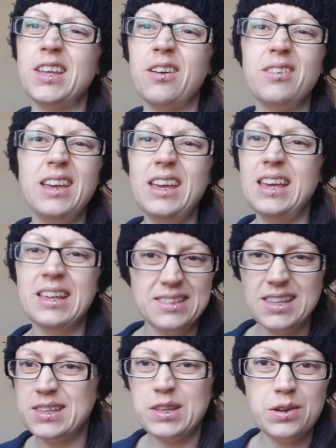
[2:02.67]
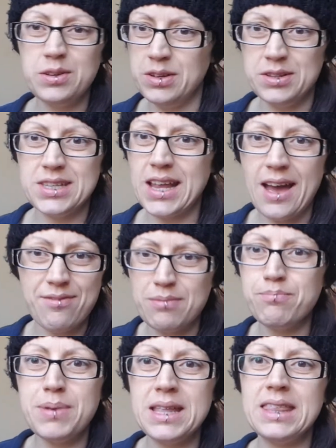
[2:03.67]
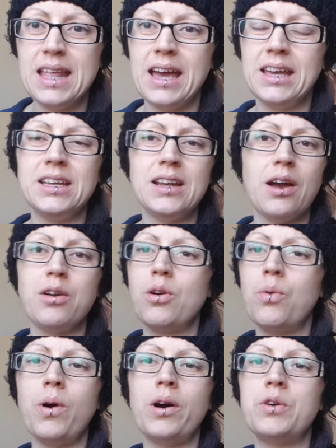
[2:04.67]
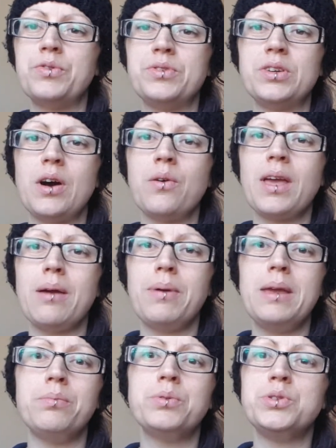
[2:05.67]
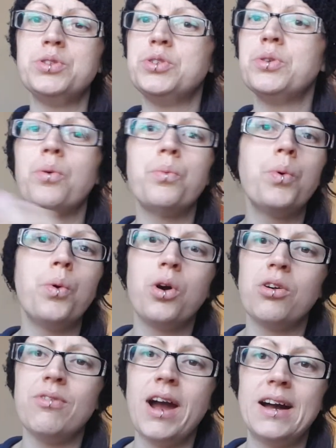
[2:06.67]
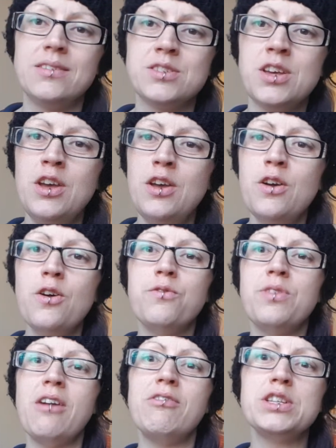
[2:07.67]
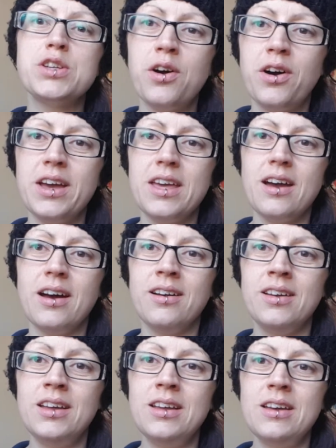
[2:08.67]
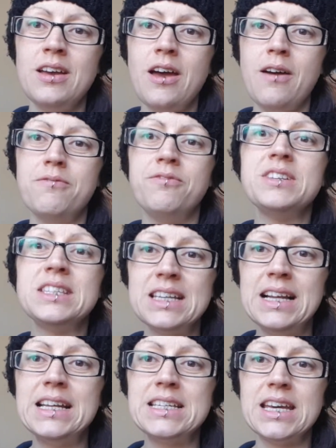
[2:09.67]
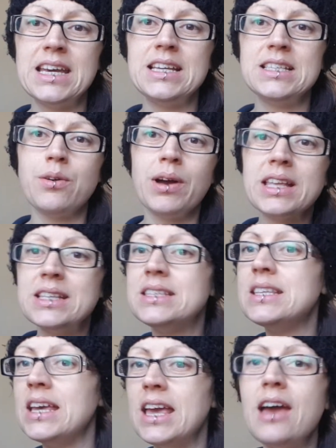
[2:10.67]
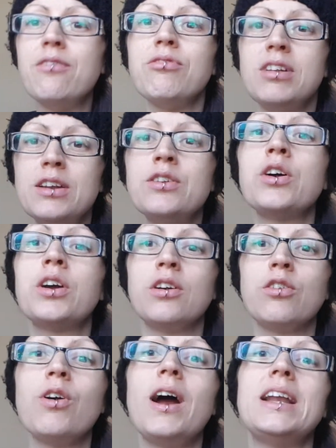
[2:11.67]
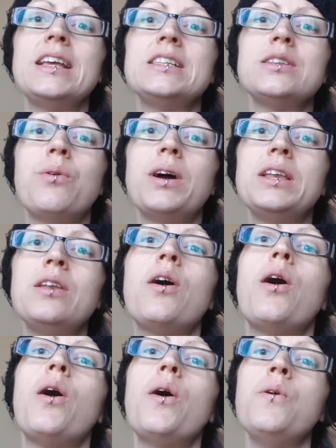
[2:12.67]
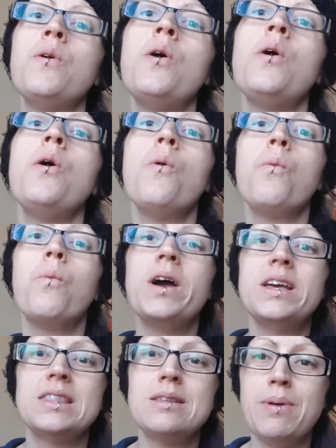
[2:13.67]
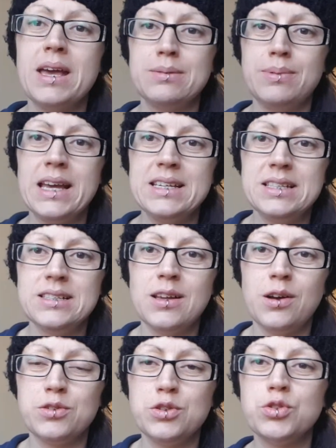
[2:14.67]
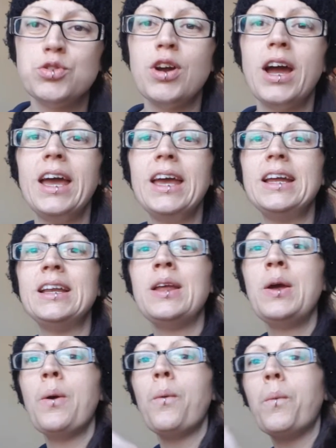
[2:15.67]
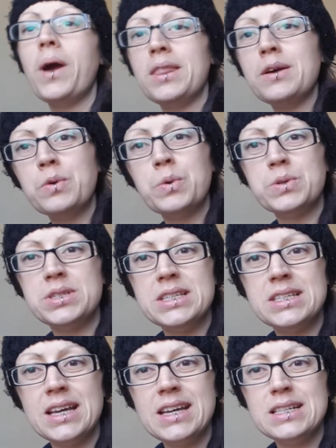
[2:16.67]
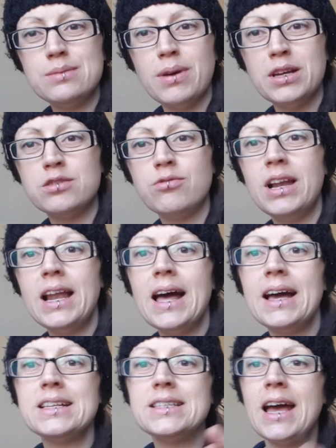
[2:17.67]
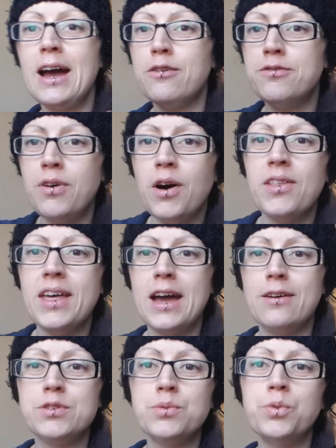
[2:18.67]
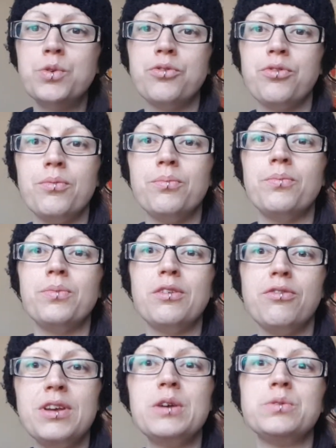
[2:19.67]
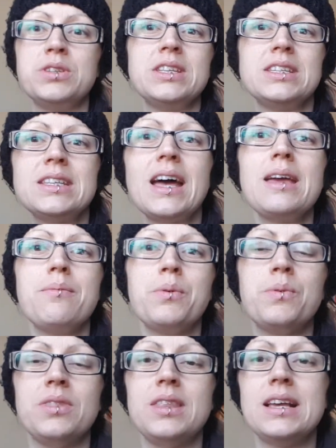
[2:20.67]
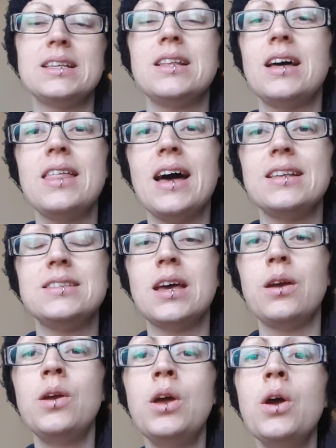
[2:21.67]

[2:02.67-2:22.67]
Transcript: So it's as good as having been there. You know, quite often I'll get people to do a walk around of their entire facility, so I can see every nook and cranny, so I know where the best places are to train, where the horse is at its most relaxed, how far they have to walk from the field to the stable and things like that. So